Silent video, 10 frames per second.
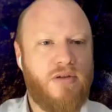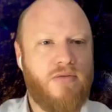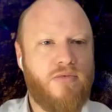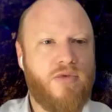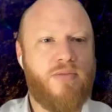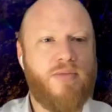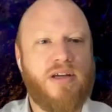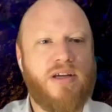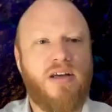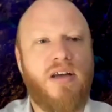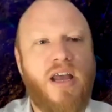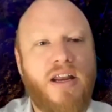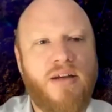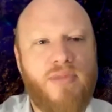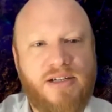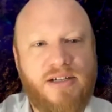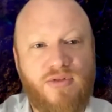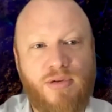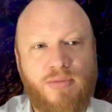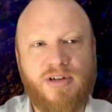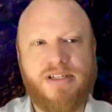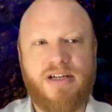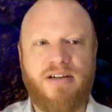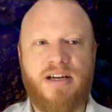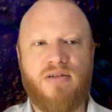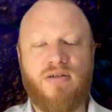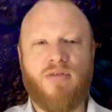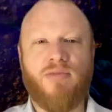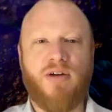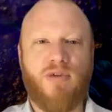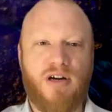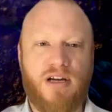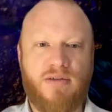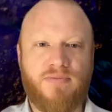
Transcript: Will there be any impact of your proposed technique on quantum networking?